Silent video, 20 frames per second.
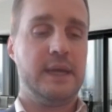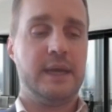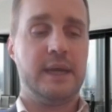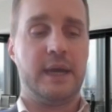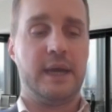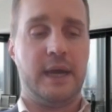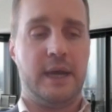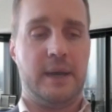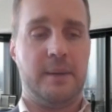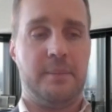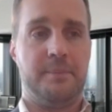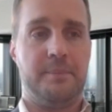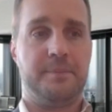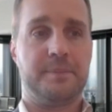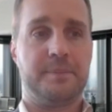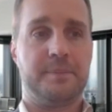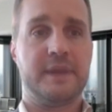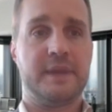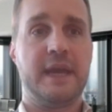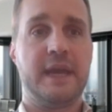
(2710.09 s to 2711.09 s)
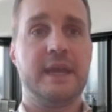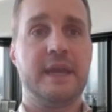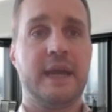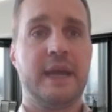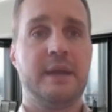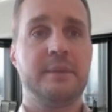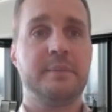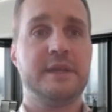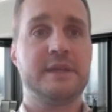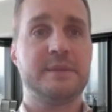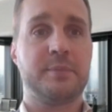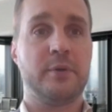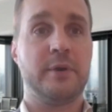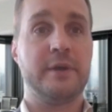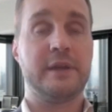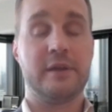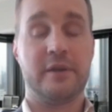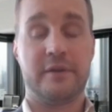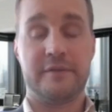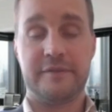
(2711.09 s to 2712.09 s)
they can be deployed
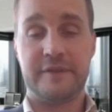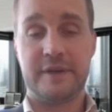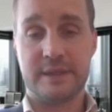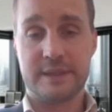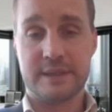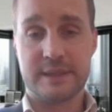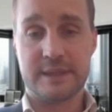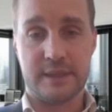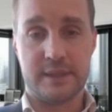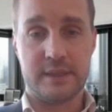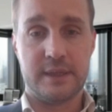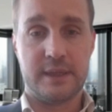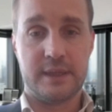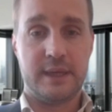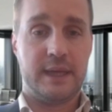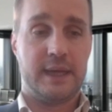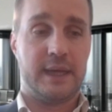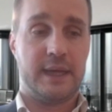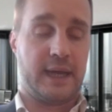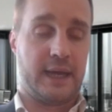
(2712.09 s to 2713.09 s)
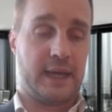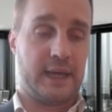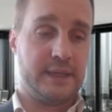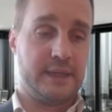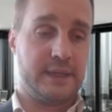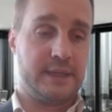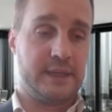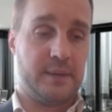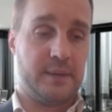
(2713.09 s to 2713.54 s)
a lot faster. And